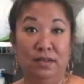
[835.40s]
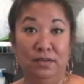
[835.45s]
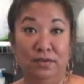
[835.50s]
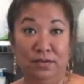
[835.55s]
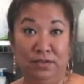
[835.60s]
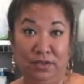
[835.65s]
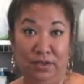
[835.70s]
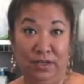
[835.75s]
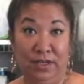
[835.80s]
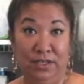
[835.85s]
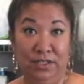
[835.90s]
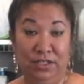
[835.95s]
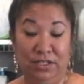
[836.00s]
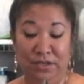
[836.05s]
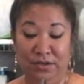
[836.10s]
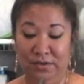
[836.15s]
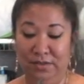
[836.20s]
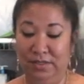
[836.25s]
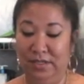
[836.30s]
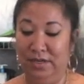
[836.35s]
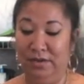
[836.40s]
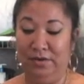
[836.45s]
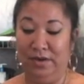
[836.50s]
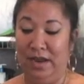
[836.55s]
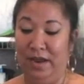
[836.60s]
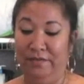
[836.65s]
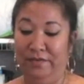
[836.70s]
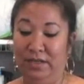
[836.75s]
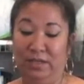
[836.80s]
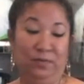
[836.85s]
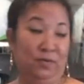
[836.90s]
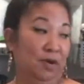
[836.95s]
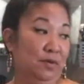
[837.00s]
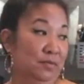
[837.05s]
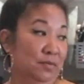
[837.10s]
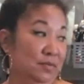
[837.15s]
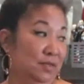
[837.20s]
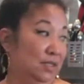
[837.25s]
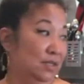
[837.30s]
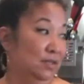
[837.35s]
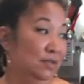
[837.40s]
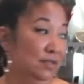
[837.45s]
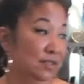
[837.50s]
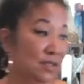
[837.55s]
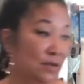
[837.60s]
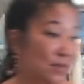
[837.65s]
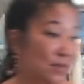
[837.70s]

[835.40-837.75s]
On those cooking shows, they don't have these problems.